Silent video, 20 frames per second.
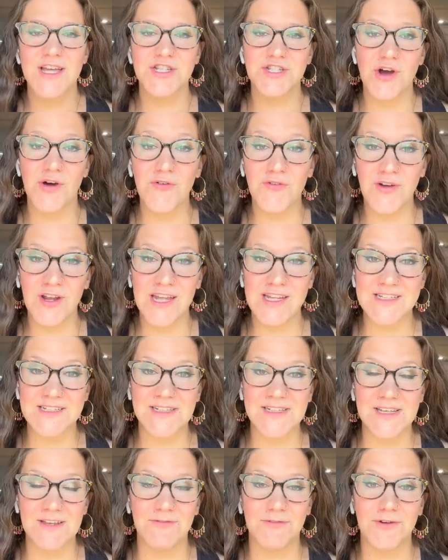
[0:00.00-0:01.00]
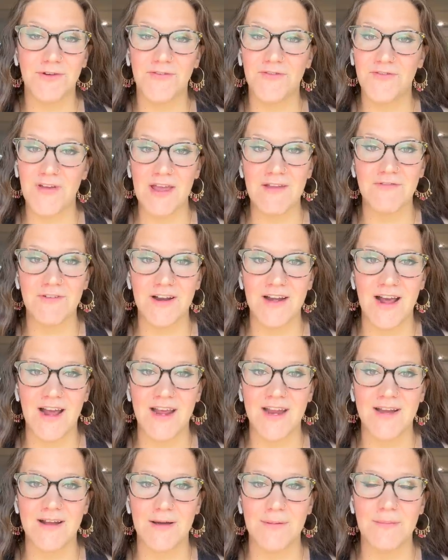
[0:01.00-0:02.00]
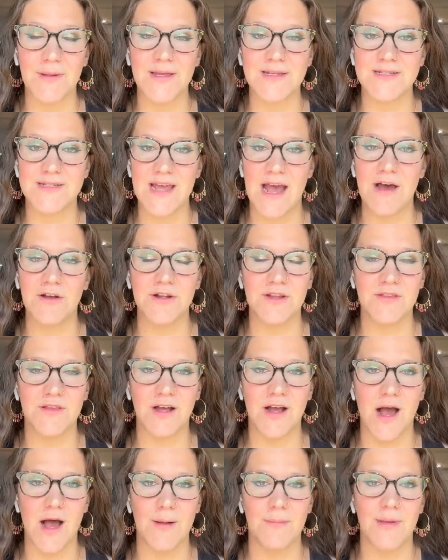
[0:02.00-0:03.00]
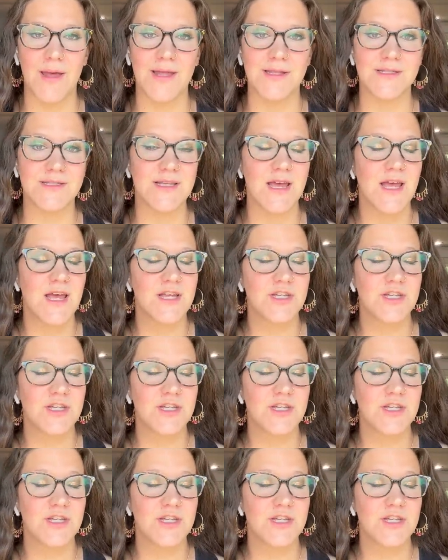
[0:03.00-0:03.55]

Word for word: Don't forget to leave your favorite item down in the comments.